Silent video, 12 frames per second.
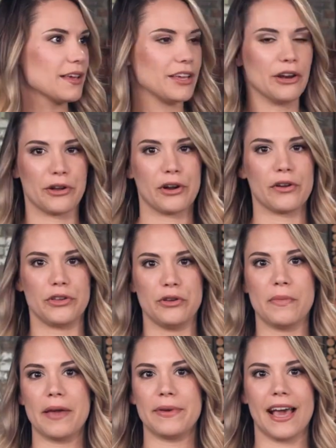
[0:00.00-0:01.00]
You know,
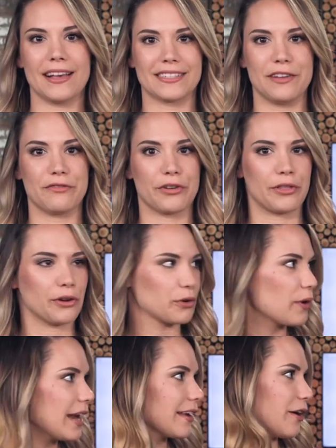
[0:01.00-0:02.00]
you may be asking for their
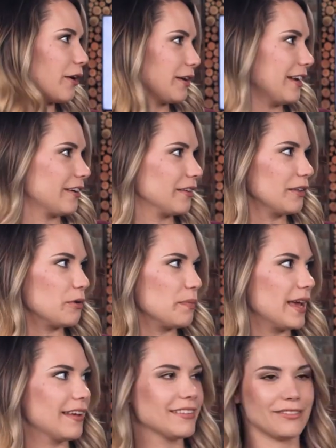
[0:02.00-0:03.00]
credit card here in a little
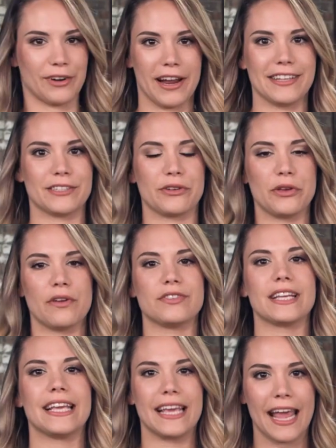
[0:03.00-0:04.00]
bit, right? So you have
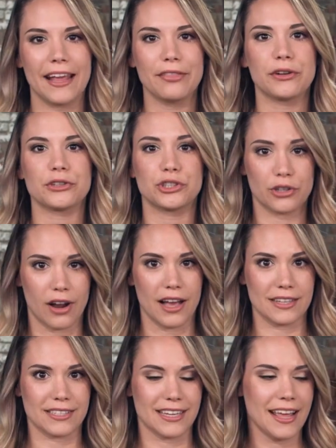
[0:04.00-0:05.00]
to gain their
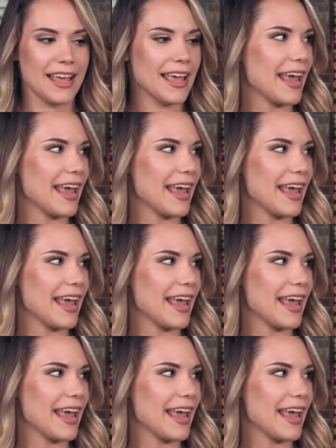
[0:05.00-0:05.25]
trust.